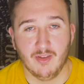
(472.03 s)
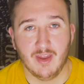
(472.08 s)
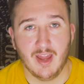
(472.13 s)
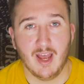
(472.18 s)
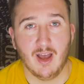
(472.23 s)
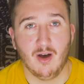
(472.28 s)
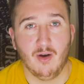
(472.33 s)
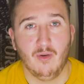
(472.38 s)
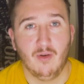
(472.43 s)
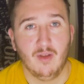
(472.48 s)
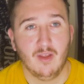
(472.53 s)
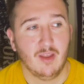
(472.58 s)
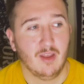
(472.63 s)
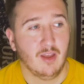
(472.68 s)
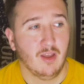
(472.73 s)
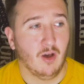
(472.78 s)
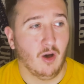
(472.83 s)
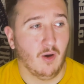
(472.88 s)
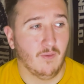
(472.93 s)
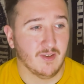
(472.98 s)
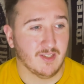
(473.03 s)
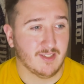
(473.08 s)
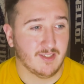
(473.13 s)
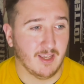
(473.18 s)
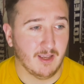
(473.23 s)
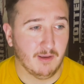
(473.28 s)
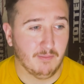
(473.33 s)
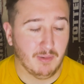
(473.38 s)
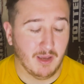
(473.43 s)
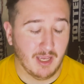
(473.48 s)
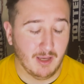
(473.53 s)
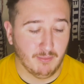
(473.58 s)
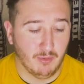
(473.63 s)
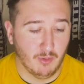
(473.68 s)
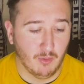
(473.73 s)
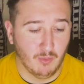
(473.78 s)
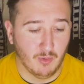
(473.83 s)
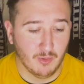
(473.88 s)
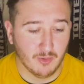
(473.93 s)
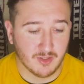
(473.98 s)
Now obviously
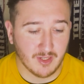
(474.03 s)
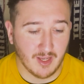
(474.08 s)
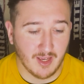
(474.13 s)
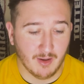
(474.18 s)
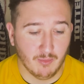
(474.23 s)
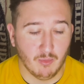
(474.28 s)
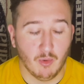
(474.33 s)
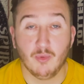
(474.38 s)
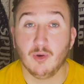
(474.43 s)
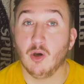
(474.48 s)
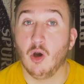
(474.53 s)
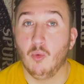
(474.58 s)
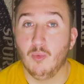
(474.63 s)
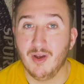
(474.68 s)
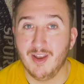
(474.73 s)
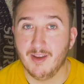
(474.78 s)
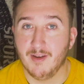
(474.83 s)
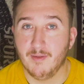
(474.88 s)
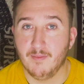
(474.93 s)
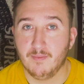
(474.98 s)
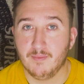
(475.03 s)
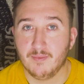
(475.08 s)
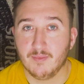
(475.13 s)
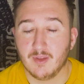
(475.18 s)
people will say, well, we've got to win it.